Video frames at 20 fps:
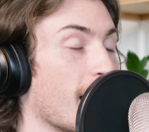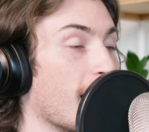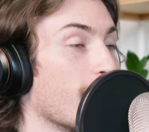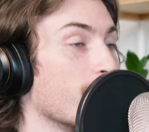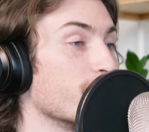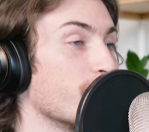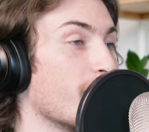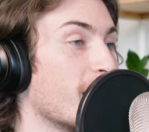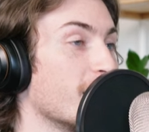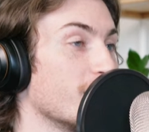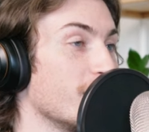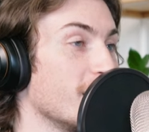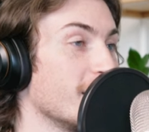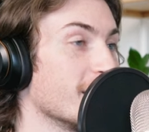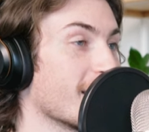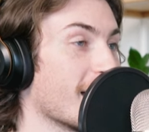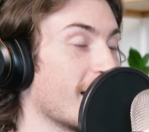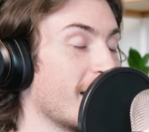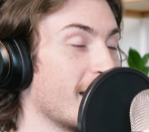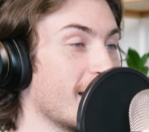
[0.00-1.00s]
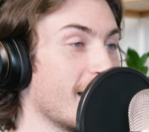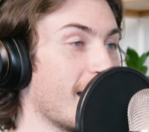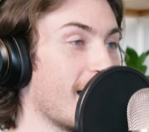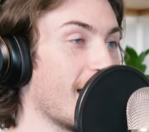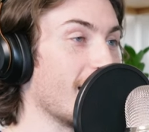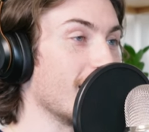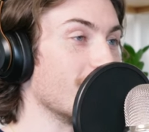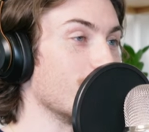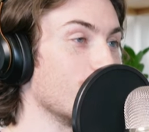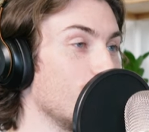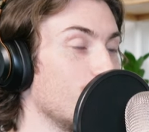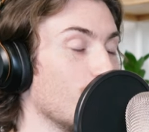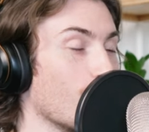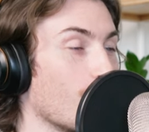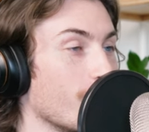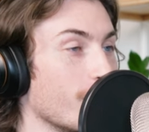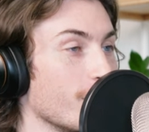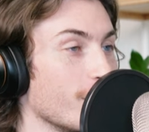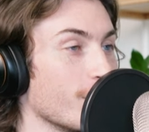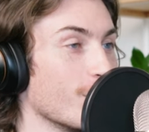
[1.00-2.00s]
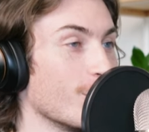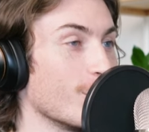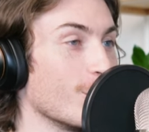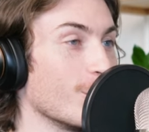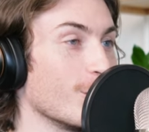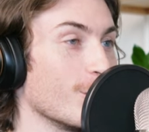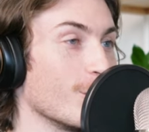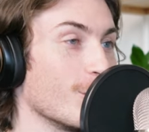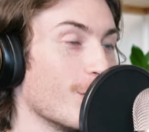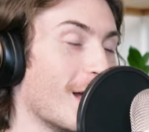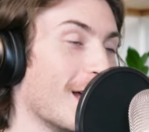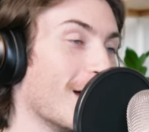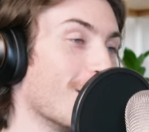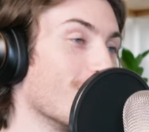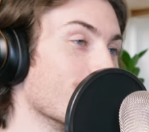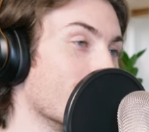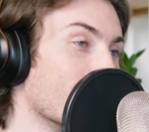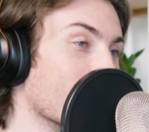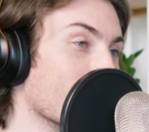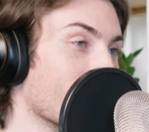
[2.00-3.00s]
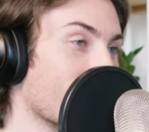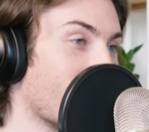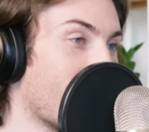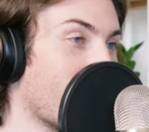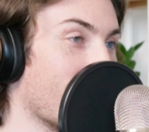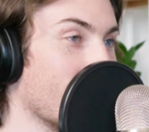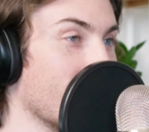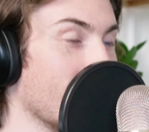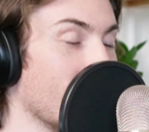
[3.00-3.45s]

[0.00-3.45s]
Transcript: I always imagine he's kind of that jovial elder that,